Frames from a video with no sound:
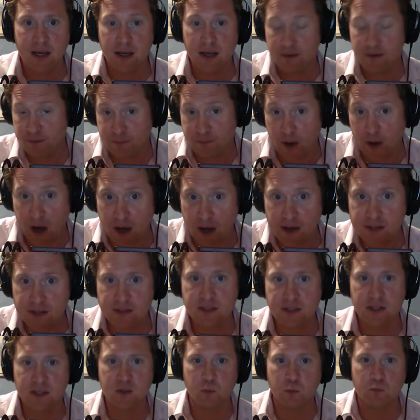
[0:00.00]

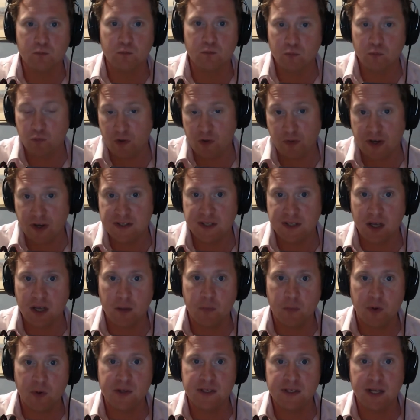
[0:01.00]
First is the first thing I
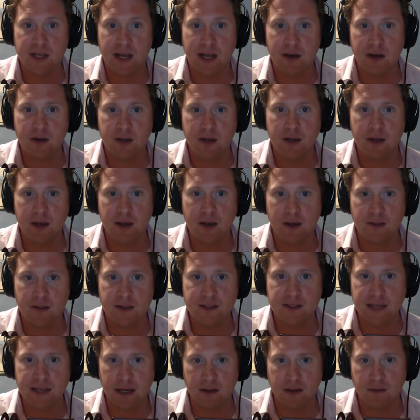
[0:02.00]
pointed out. And
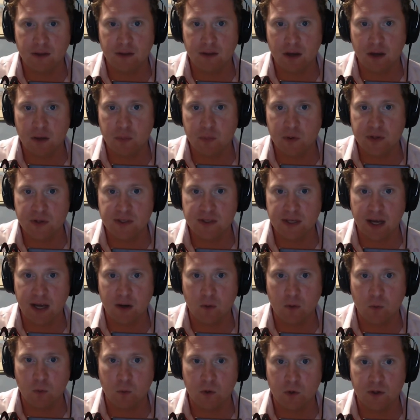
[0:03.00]
the second thing I pointed
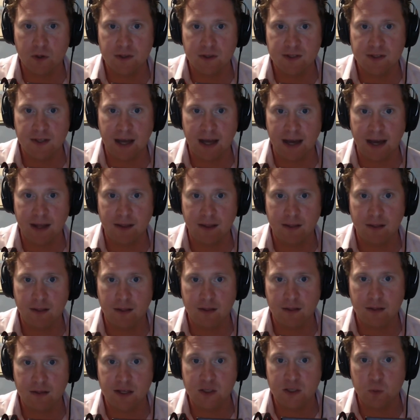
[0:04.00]
out was that
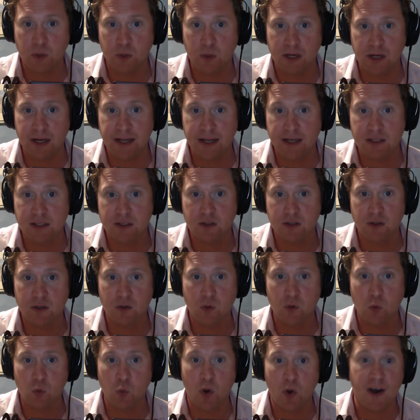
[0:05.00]
this would lead
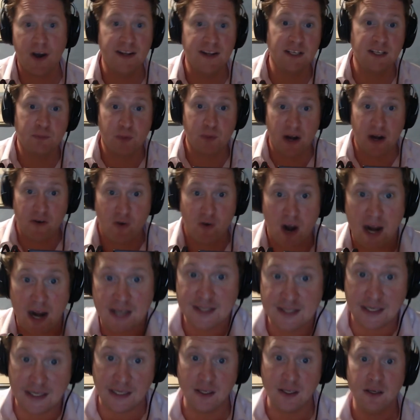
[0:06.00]
to widespread
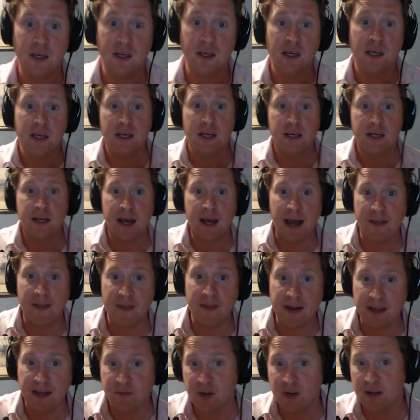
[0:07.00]
rioting, and
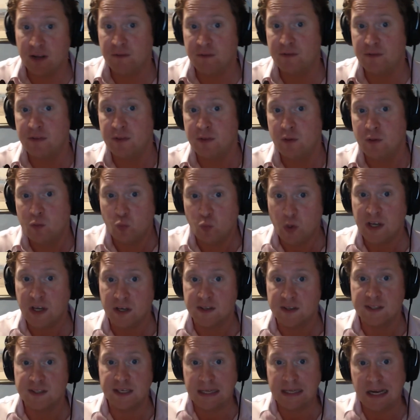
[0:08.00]
that even if we
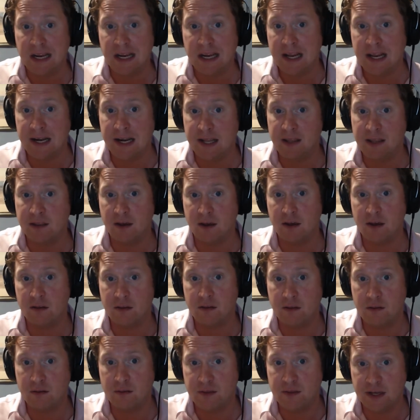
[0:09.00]
could see clearly that
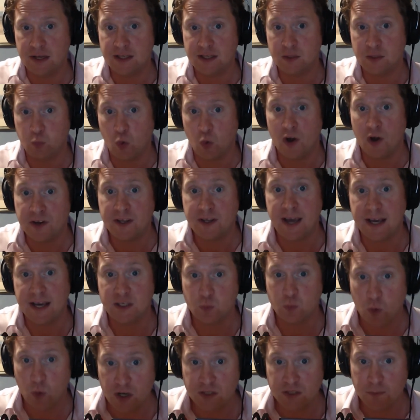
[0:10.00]
this one
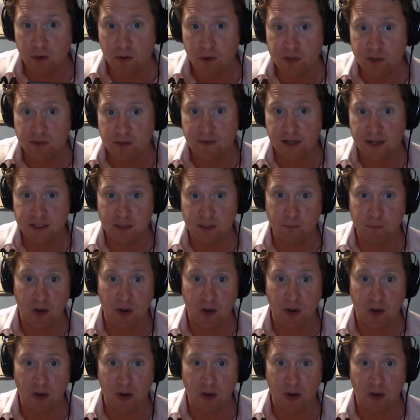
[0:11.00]
case was motivated